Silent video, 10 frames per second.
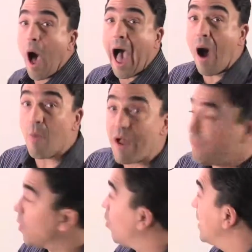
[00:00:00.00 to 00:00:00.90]

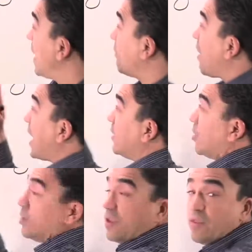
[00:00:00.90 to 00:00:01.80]
However, whatever I
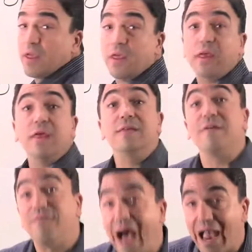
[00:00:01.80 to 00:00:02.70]
do to the
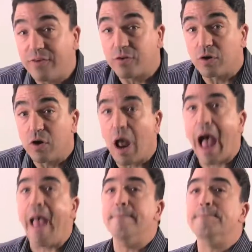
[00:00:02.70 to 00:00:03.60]
divisor,
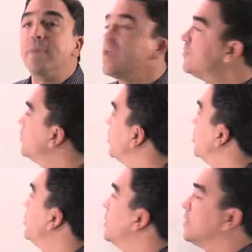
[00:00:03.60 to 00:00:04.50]
I must
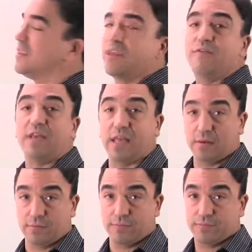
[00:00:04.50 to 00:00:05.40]
do to the
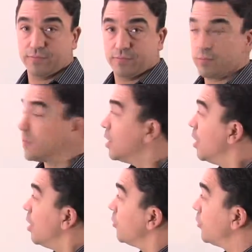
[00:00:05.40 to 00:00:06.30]
dividend.
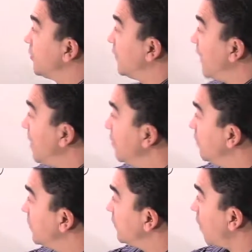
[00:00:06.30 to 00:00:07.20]
So since I
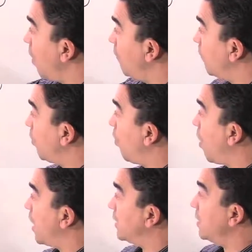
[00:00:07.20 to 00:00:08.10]
move this over
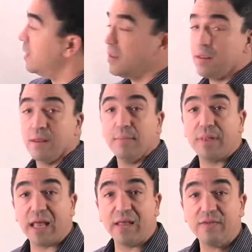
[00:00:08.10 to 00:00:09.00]
one
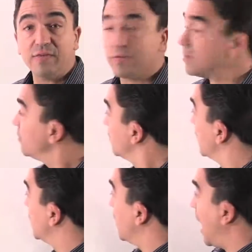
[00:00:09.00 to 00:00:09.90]
place,
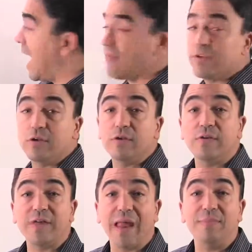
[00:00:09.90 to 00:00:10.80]
I have to do the
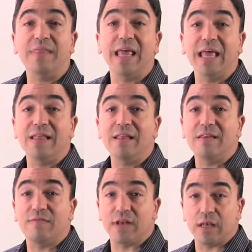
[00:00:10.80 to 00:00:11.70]
same thing in the
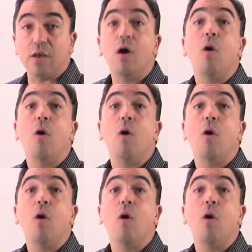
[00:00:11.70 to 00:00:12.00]
dividend.